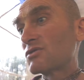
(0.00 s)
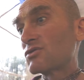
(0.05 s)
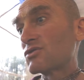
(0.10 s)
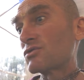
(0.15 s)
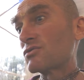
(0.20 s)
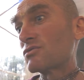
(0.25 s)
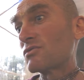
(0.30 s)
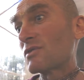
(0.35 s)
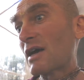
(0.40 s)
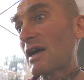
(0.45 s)

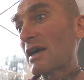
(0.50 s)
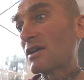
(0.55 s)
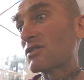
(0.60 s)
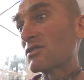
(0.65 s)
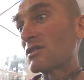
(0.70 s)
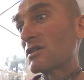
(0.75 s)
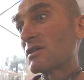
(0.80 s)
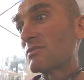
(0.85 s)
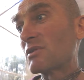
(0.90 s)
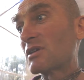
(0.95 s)
to
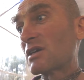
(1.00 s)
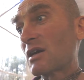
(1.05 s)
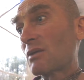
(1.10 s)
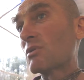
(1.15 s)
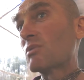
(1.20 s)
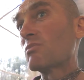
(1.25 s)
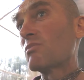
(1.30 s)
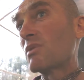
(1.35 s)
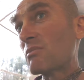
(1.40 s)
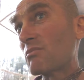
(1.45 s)
actually
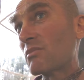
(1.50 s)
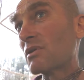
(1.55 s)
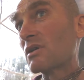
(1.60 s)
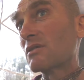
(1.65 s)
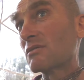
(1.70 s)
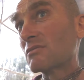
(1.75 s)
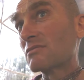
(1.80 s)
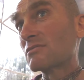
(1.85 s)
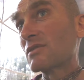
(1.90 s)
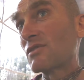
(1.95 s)
become a
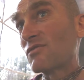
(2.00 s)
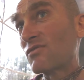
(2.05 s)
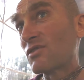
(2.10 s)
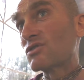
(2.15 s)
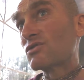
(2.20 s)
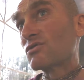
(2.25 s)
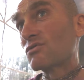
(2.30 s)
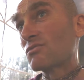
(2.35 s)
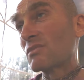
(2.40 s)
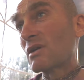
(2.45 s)

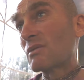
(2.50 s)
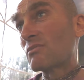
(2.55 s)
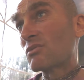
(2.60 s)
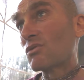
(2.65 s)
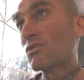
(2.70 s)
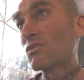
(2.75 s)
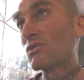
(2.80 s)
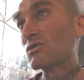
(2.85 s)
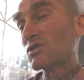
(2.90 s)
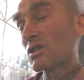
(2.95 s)
official member,
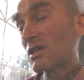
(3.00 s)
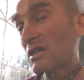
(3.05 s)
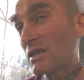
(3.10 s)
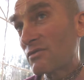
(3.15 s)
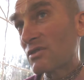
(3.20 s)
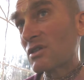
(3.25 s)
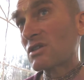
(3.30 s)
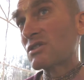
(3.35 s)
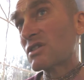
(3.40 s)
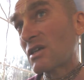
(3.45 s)
or to
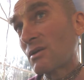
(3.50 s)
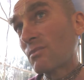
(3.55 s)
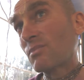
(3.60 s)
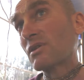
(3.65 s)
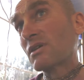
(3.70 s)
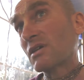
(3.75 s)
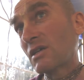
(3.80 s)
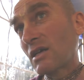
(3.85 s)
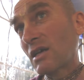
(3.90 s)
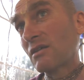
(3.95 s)
live in a
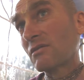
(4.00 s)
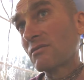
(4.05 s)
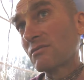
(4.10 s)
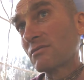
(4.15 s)
temple again,